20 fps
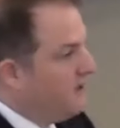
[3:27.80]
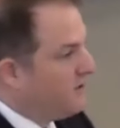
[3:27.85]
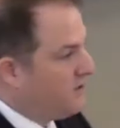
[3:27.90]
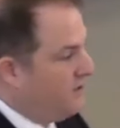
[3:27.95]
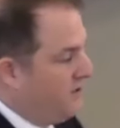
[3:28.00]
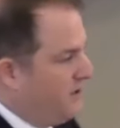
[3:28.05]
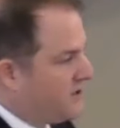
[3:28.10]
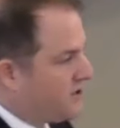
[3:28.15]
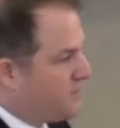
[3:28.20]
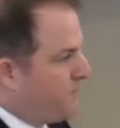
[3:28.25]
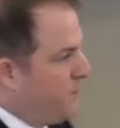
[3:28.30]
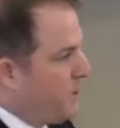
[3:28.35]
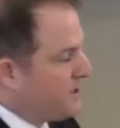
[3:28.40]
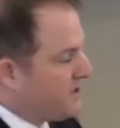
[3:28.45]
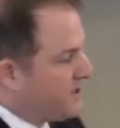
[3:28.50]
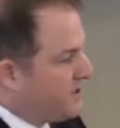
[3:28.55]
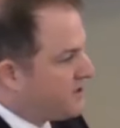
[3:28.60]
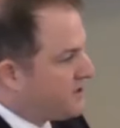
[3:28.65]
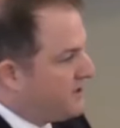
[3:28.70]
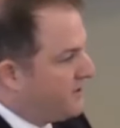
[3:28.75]
So this
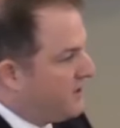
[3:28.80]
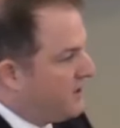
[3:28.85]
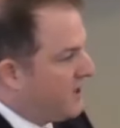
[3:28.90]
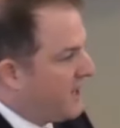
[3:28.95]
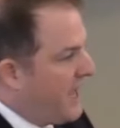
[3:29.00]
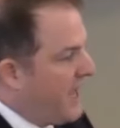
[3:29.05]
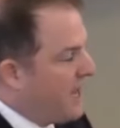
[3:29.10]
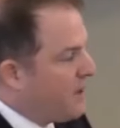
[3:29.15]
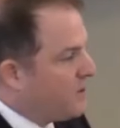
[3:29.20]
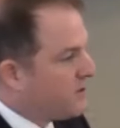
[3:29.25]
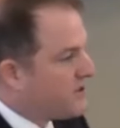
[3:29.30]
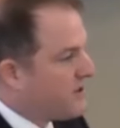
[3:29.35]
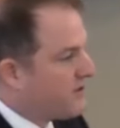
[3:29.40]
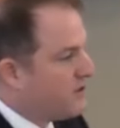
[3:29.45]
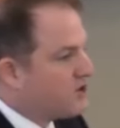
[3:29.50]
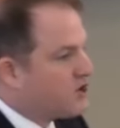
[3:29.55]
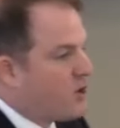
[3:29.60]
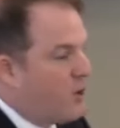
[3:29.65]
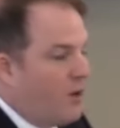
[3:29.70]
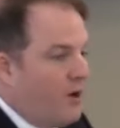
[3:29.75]
puts us in the language that
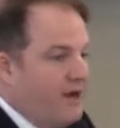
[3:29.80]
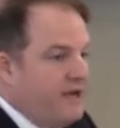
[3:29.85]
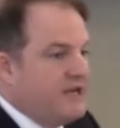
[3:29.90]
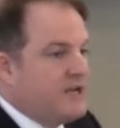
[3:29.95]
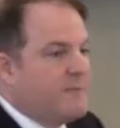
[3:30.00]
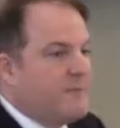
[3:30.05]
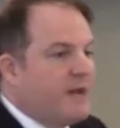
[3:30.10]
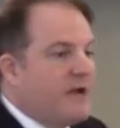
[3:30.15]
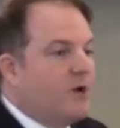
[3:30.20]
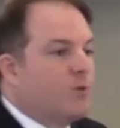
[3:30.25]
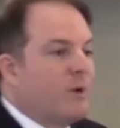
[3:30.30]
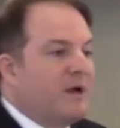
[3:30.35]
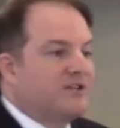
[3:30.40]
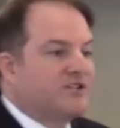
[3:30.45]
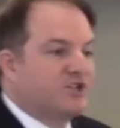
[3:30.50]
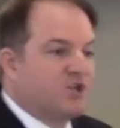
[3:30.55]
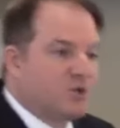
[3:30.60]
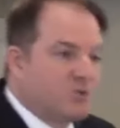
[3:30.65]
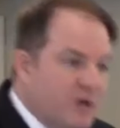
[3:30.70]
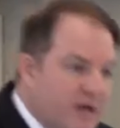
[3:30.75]
there's going to be a
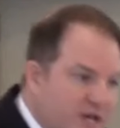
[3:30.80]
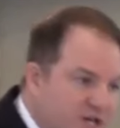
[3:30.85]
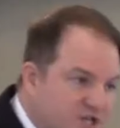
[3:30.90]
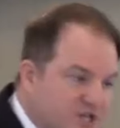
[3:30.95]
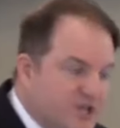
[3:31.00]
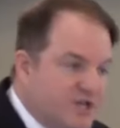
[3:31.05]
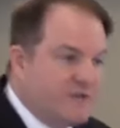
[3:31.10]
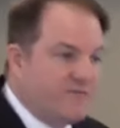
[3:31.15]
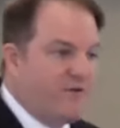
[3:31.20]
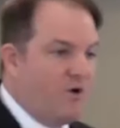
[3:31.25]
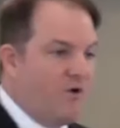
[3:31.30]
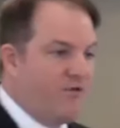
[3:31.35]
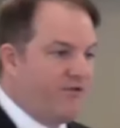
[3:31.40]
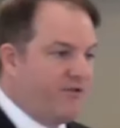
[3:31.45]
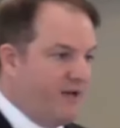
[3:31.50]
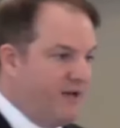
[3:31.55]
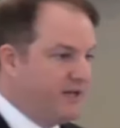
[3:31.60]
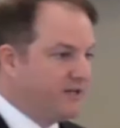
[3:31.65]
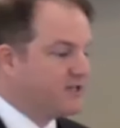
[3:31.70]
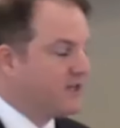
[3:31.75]
restoration of all
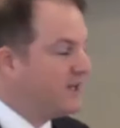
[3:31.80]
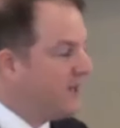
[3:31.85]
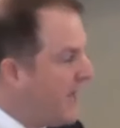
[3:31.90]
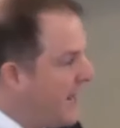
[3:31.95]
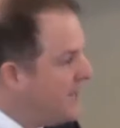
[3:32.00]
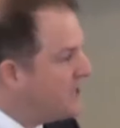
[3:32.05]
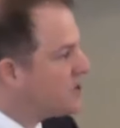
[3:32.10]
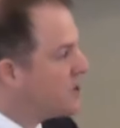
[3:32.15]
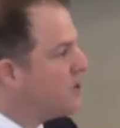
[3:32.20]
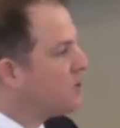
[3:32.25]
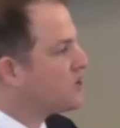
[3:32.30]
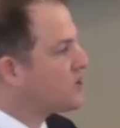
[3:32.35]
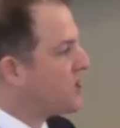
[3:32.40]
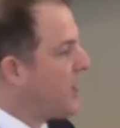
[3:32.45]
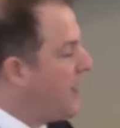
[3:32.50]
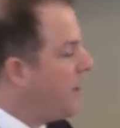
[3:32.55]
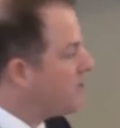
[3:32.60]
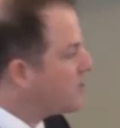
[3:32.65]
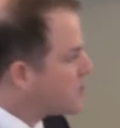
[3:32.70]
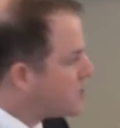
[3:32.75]
things. Elijah
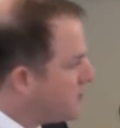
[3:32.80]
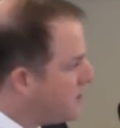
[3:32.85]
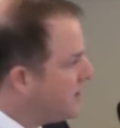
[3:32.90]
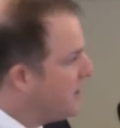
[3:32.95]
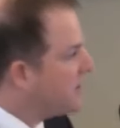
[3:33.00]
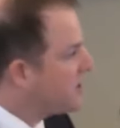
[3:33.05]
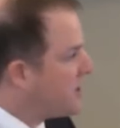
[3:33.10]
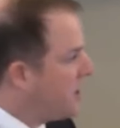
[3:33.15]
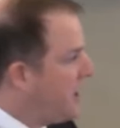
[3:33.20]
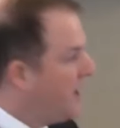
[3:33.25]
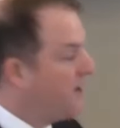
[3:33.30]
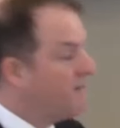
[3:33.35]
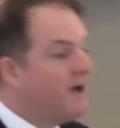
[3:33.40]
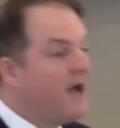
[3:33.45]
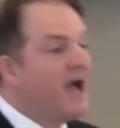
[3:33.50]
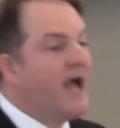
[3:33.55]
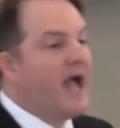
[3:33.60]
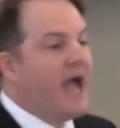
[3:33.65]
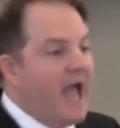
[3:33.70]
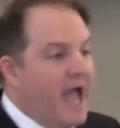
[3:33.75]
shall surely come
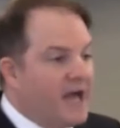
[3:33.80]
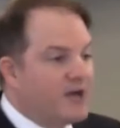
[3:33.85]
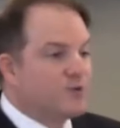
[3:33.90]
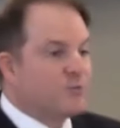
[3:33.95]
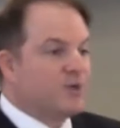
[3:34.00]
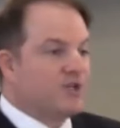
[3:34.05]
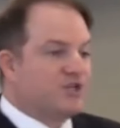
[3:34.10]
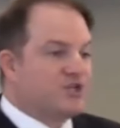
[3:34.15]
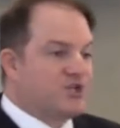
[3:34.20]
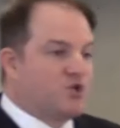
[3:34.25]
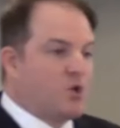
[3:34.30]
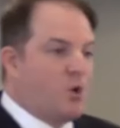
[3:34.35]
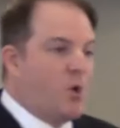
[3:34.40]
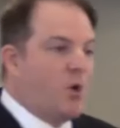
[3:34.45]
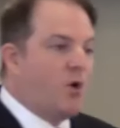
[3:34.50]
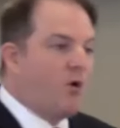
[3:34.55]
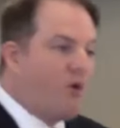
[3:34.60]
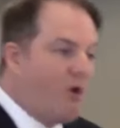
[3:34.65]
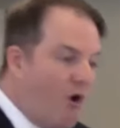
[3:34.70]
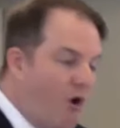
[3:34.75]
and
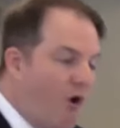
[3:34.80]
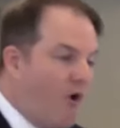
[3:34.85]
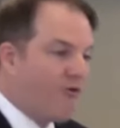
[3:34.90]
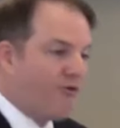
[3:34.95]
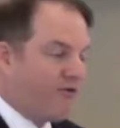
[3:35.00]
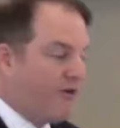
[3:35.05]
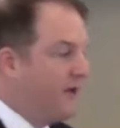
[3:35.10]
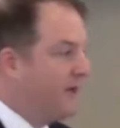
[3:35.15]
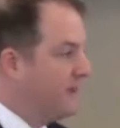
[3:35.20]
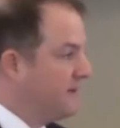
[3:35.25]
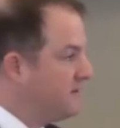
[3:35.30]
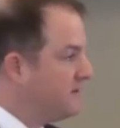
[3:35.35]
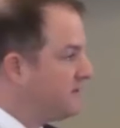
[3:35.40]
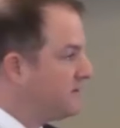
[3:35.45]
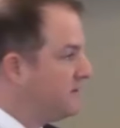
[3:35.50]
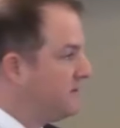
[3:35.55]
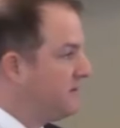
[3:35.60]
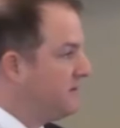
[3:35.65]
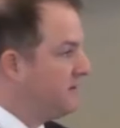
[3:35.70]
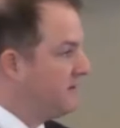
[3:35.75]
restore all
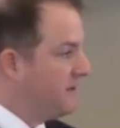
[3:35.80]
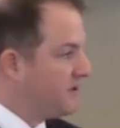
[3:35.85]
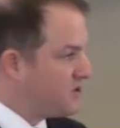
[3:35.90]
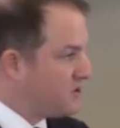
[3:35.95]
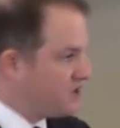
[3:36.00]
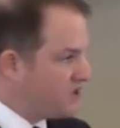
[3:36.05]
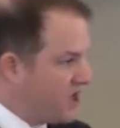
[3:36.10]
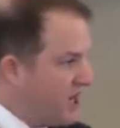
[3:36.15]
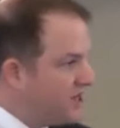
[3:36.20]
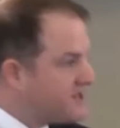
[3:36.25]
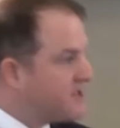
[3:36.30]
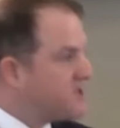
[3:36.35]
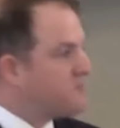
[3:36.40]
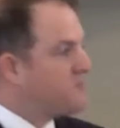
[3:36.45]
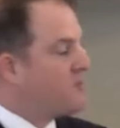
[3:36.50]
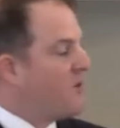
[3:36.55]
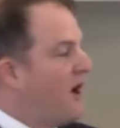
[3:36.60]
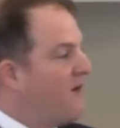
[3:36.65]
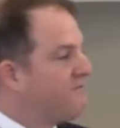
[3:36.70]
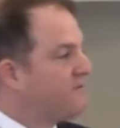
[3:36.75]
things. This was Jesus
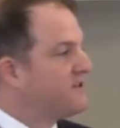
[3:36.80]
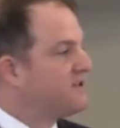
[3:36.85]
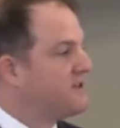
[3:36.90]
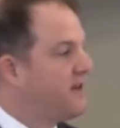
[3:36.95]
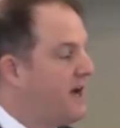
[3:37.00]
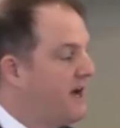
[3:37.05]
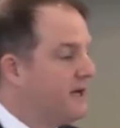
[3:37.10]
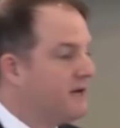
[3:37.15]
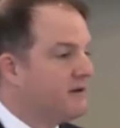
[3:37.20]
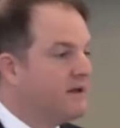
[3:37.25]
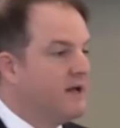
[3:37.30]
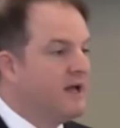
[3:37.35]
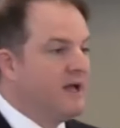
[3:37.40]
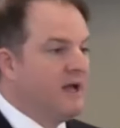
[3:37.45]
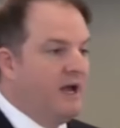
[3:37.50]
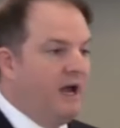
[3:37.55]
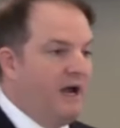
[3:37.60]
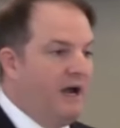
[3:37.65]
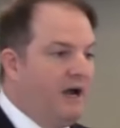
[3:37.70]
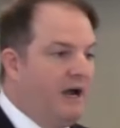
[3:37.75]
prophesying,
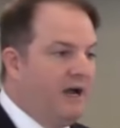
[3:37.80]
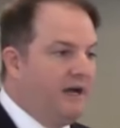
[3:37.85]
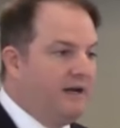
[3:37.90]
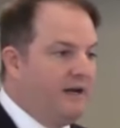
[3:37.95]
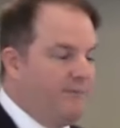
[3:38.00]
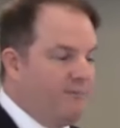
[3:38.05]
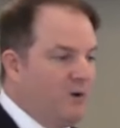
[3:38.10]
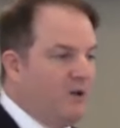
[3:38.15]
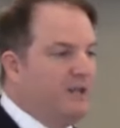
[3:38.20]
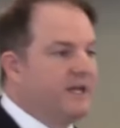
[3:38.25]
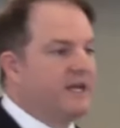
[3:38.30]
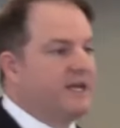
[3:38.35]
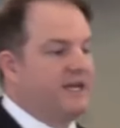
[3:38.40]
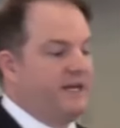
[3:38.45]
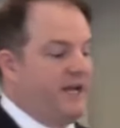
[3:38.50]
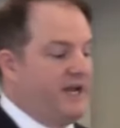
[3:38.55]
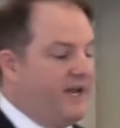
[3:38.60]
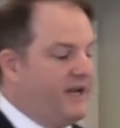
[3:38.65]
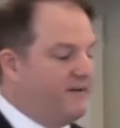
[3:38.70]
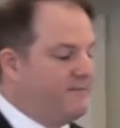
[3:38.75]
and I'm really
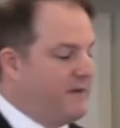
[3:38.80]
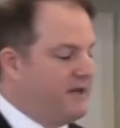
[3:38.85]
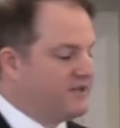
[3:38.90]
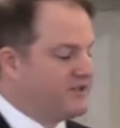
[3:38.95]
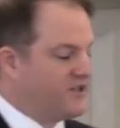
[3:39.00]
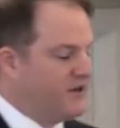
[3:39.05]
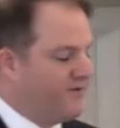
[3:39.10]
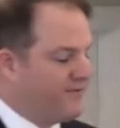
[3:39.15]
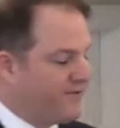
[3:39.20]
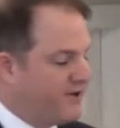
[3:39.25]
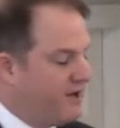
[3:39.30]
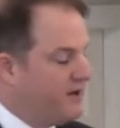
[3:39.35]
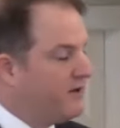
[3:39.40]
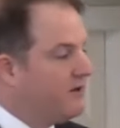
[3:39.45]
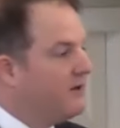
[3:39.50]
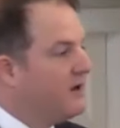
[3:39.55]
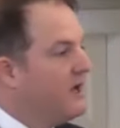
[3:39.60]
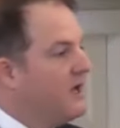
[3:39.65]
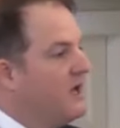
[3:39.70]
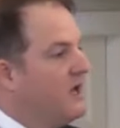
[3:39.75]
getting ahead of myself
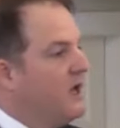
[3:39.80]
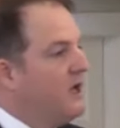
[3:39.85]
here.